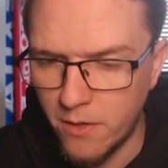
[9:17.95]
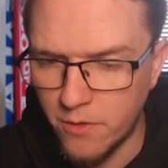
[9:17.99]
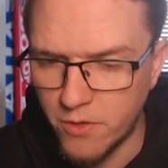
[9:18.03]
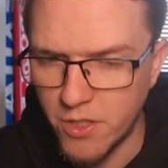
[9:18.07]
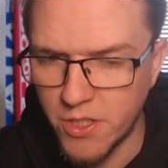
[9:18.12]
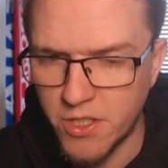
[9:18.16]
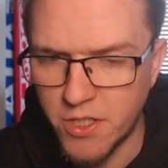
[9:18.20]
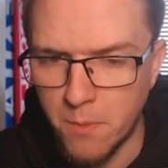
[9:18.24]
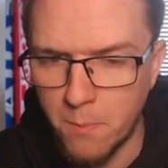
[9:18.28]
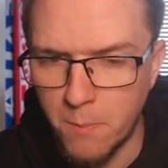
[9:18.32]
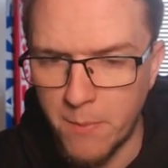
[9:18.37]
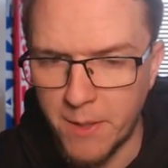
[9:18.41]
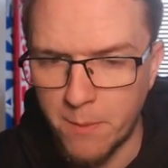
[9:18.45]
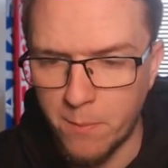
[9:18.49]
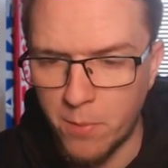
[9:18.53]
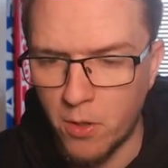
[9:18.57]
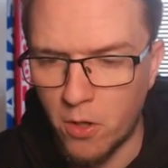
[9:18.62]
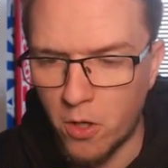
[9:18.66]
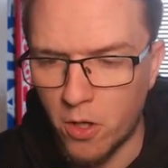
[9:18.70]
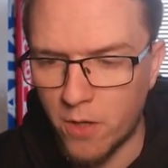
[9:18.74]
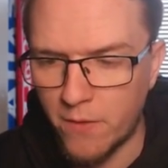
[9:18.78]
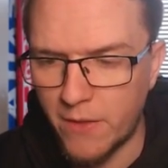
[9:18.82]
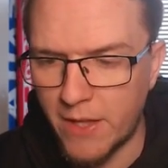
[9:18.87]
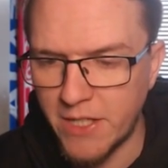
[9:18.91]
Just to
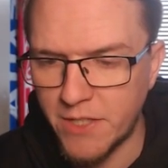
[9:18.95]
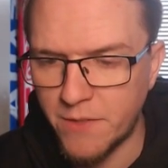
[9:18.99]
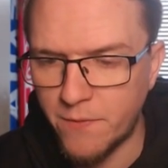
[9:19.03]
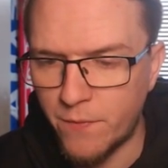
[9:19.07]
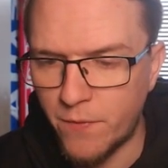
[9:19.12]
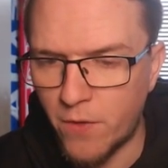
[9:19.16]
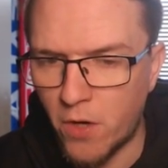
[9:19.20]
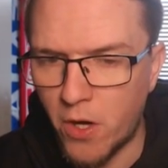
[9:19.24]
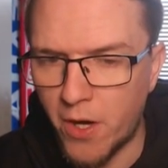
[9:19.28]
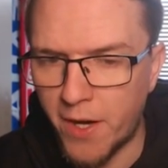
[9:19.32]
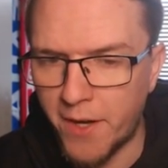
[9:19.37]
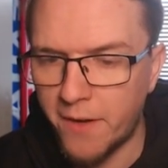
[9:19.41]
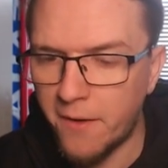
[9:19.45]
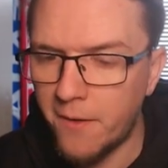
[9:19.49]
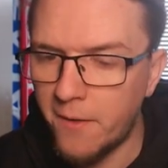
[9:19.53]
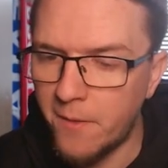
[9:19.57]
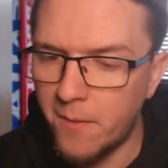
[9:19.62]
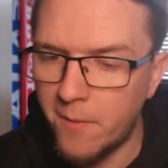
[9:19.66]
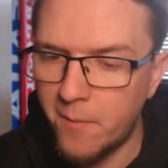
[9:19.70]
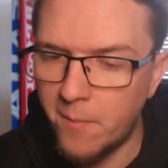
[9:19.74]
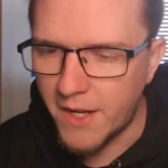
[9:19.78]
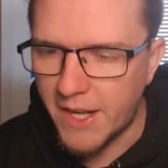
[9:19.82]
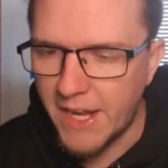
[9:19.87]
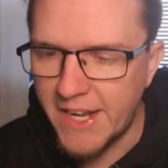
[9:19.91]
mid-block. That's fine.
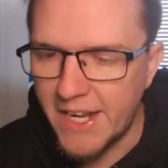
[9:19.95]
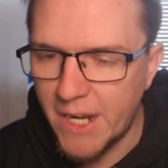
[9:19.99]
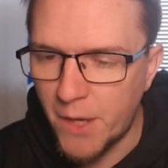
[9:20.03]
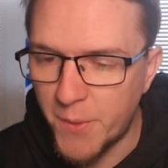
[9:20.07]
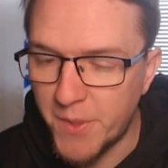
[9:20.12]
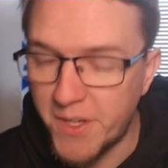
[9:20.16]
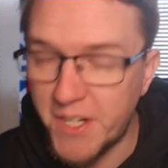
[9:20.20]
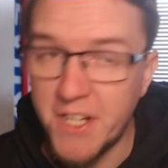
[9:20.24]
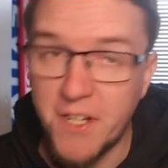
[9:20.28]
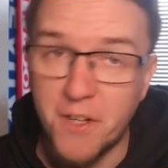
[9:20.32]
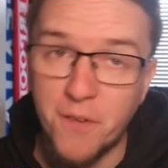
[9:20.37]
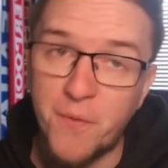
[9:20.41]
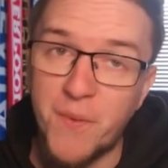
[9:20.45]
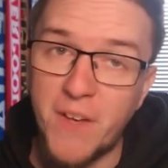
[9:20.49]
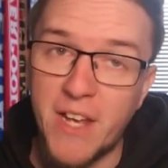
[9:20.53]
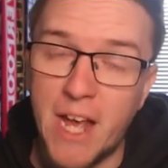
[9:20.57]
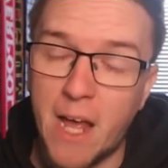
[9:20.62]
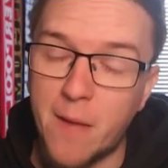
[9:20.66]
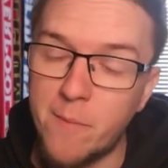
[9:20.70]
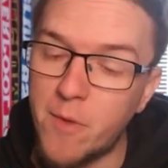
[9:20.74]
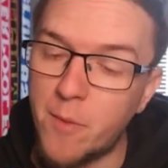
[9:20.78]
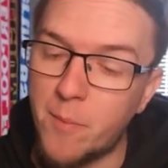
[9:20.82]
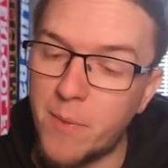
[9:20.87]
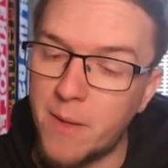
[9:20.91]
Okay, now we did defeat
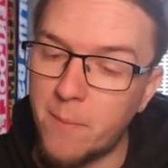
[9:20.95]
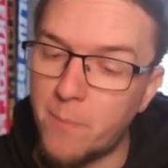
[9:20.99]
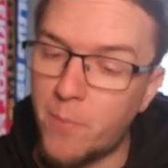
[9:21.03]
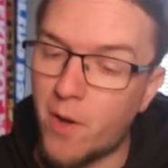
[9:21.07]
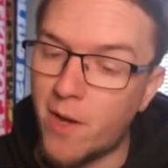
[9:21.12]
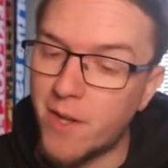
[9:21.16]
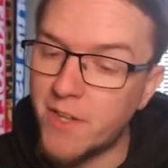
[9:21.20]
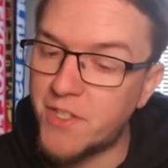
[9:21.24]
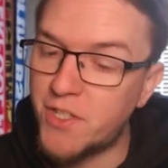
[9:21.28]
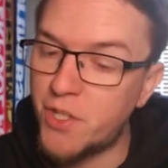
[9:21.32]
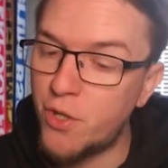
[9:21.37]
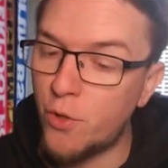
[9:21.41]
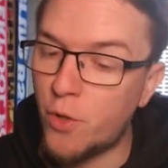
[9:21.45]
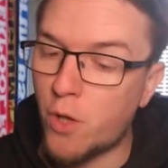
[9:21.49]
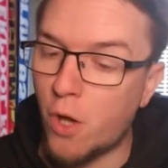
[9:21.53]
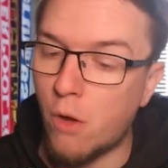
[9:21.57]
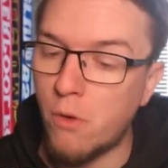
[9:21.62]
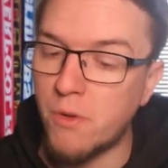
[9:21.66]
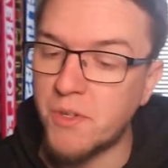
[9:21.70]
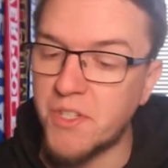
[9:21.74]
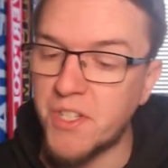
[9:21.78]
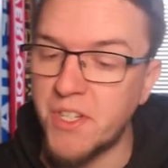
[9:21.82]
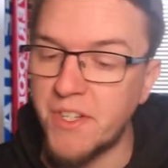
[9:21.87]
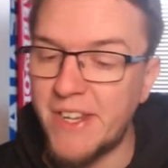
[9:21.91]
Hammarby by two
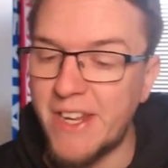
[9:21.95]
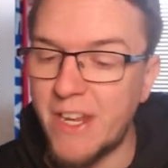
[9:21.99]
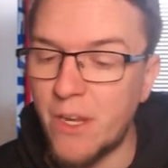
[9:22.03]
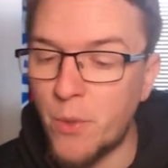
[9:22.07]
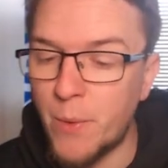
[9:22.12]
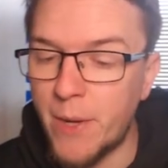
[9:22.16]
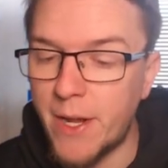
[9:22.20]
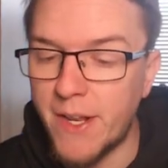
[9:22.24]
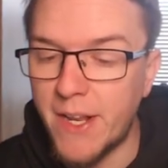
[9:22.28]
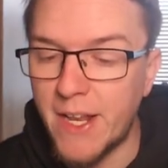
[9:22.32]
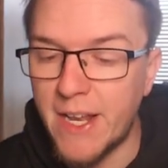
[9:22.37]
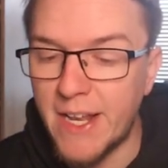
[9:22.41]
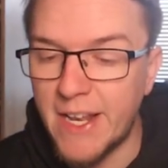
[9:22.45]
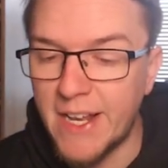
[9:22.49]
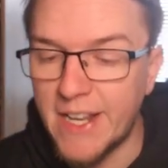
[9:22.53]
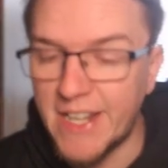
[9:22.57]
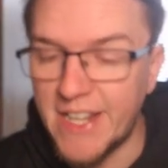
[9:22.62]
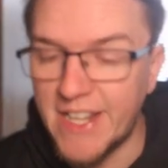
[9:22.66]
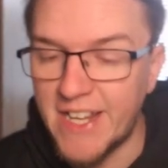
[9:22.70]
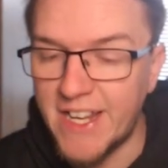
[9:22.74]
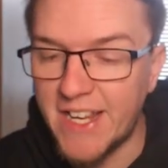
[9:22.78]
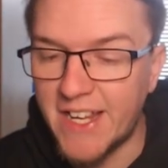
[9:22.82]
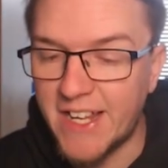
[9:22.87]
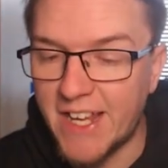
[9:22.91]
goals to nil in a
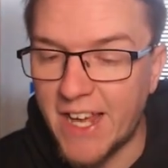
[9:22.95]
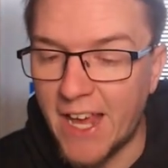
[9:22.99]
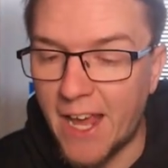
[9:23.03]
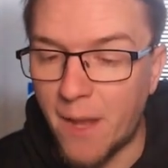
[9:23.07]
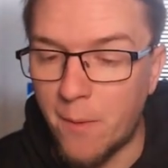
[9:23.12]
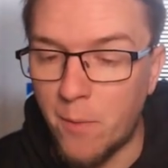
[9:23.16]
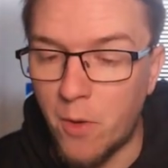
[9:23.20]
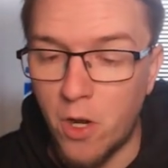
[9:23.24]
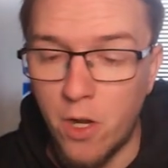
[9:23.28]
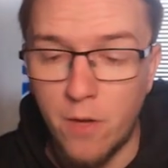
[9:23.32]
league game.